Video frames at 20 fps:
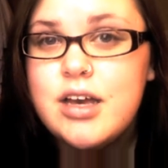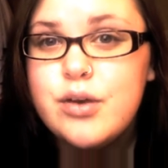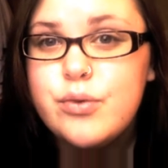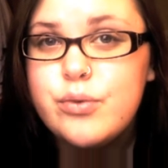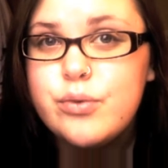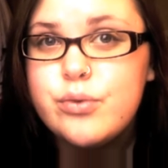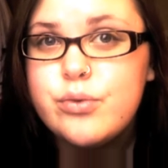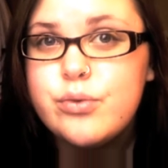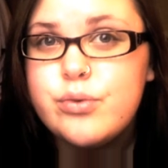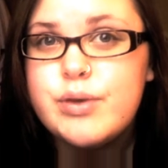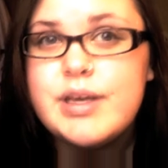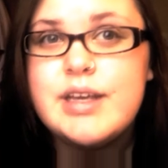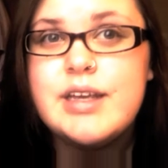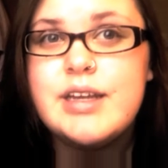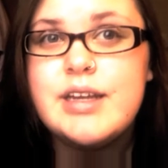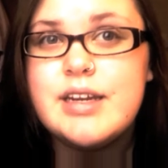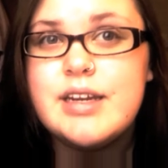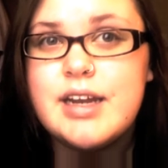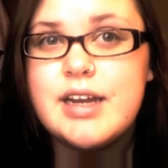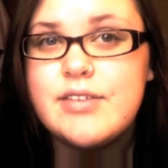we
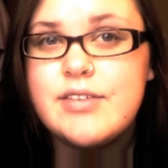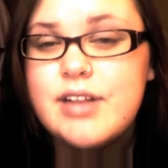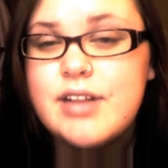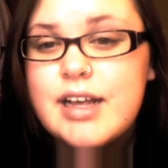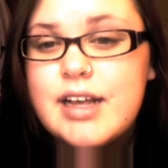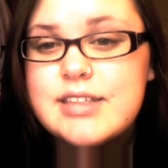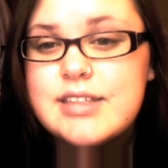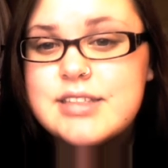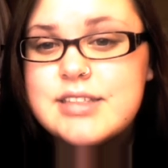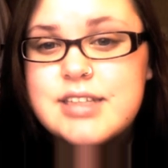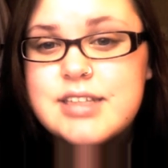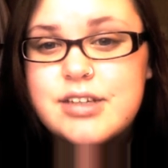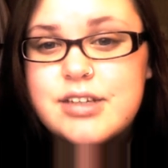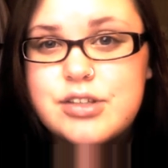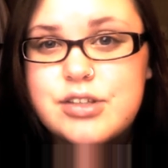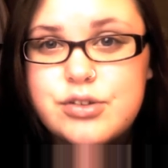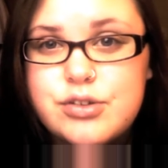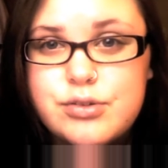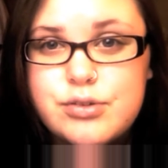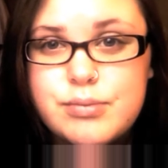didn't have class until
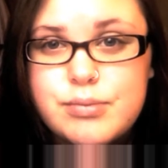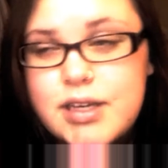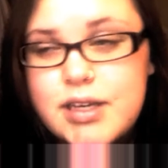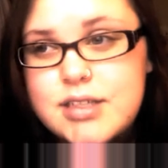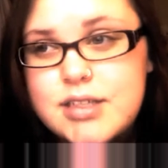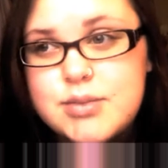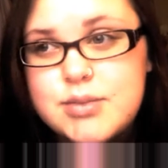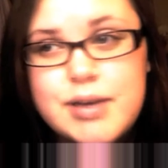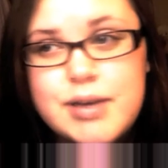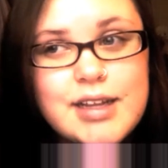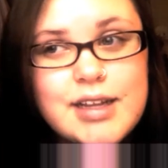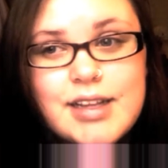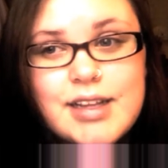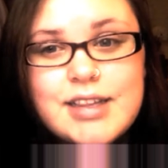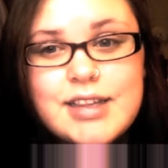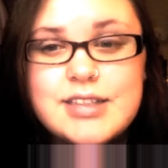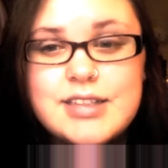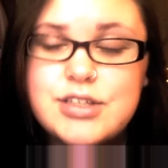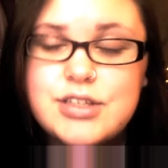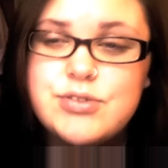noon because we got like
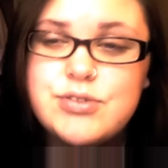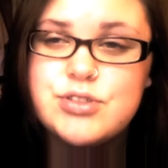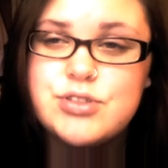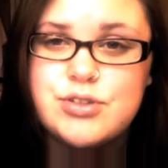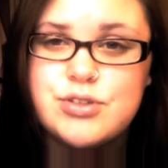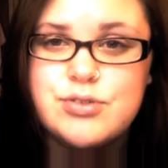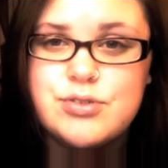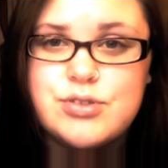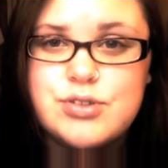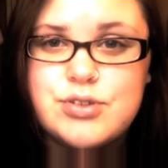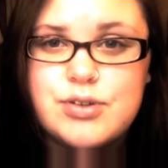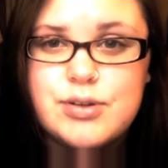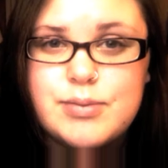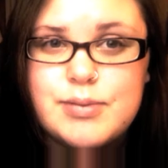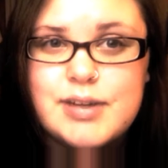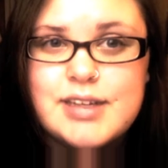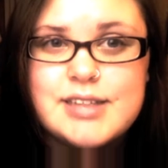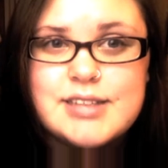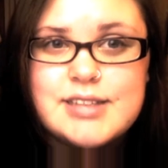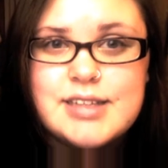this huge snowstorm
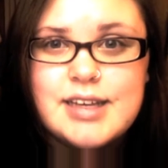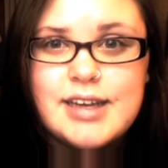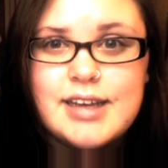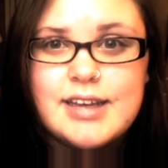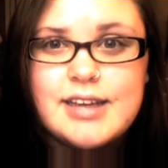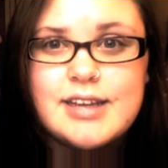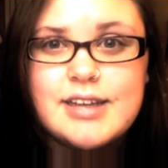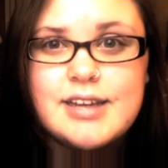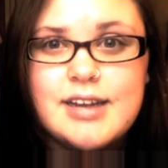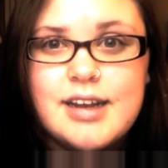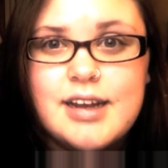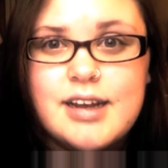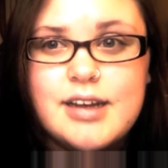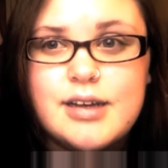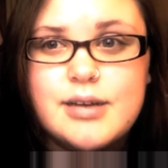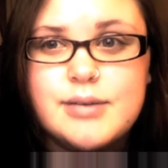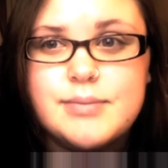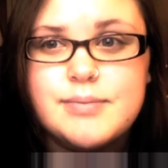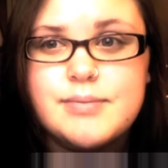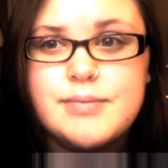last night.
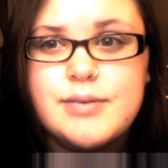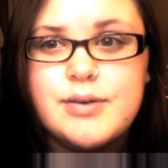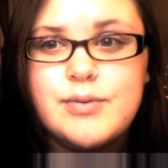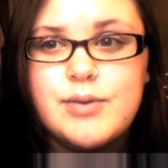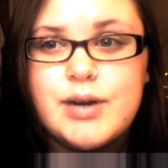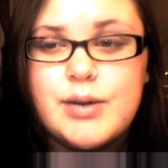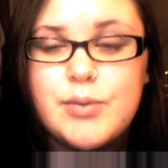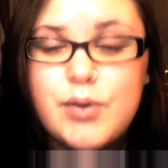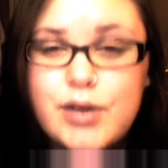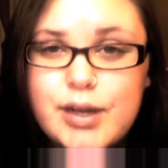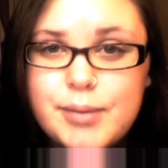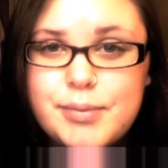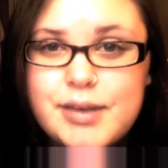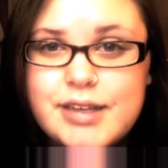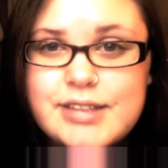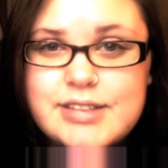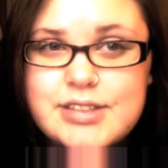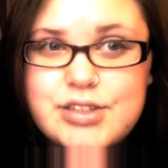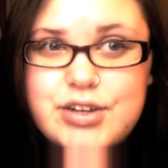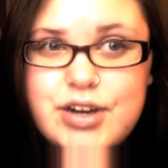Um, when I woke up
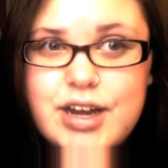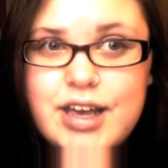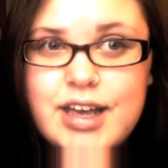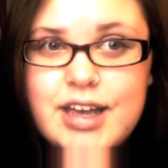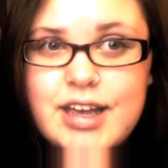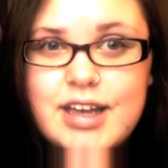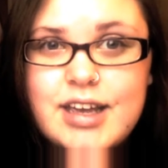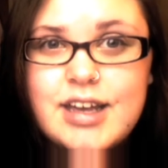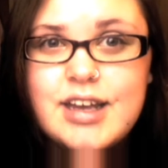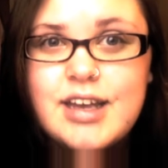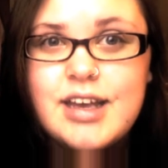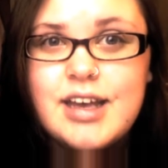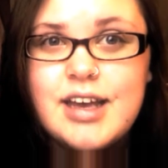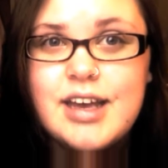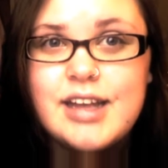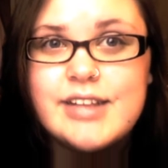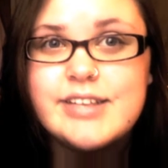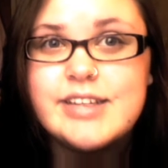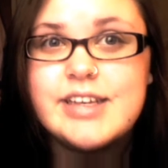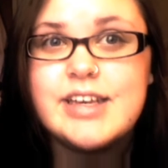yesterday
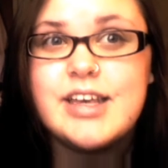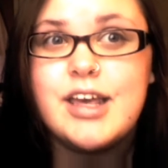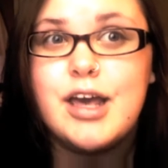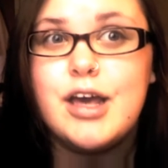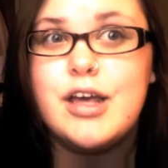at like